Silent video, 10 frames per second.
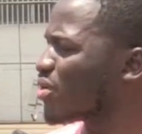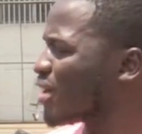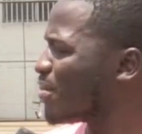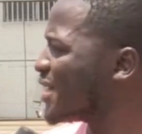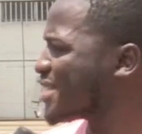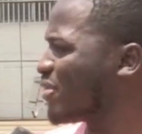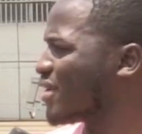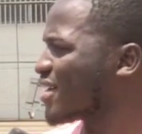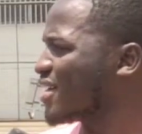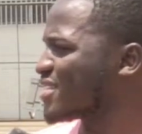wao labda hata
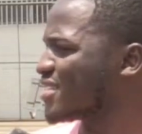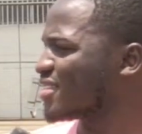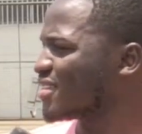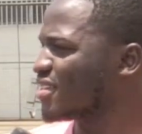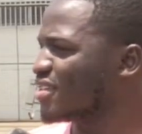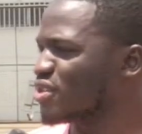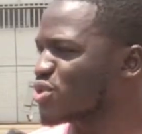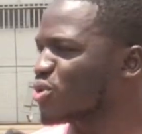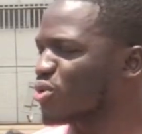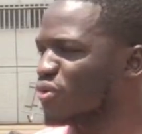hawana kazi.
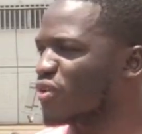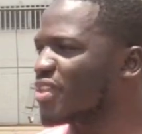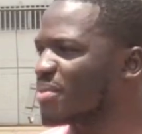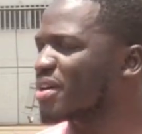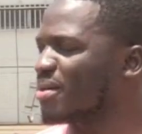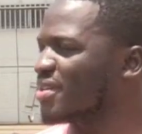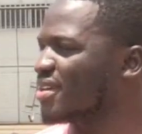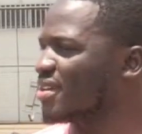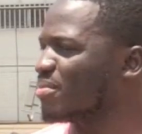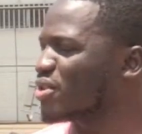So for them coming
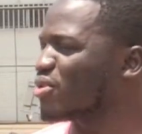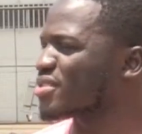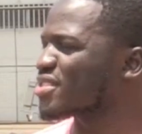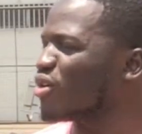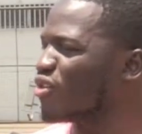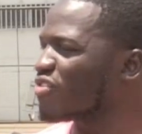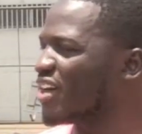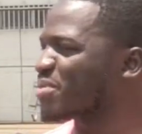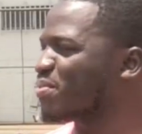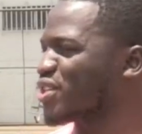here because of
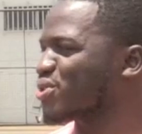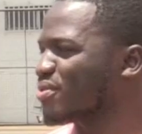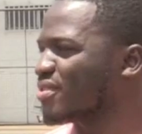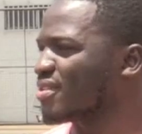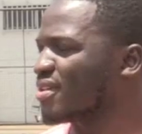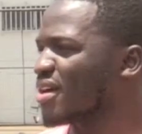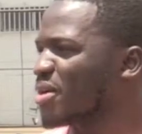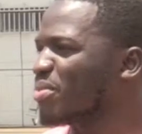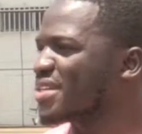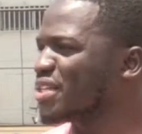that passion.
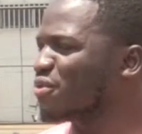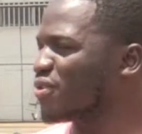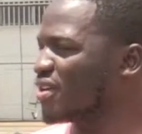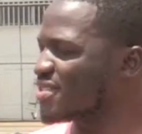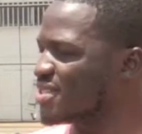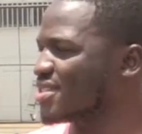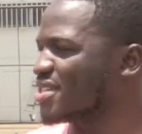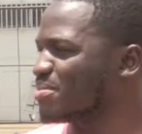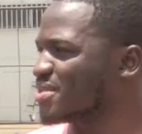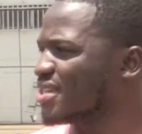But if we have
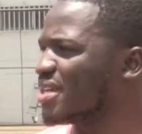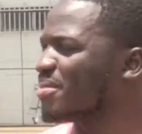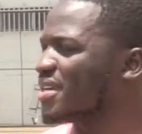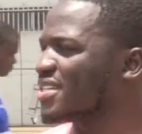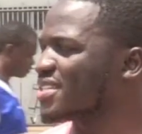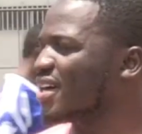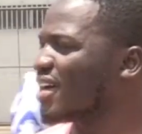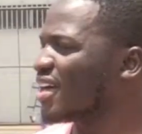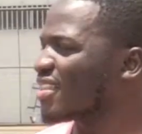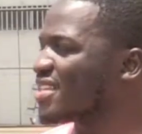systems, inamaanisha
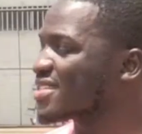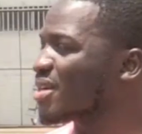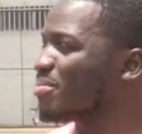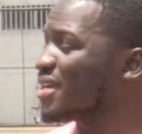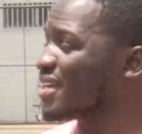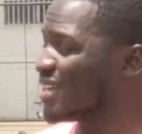this can be an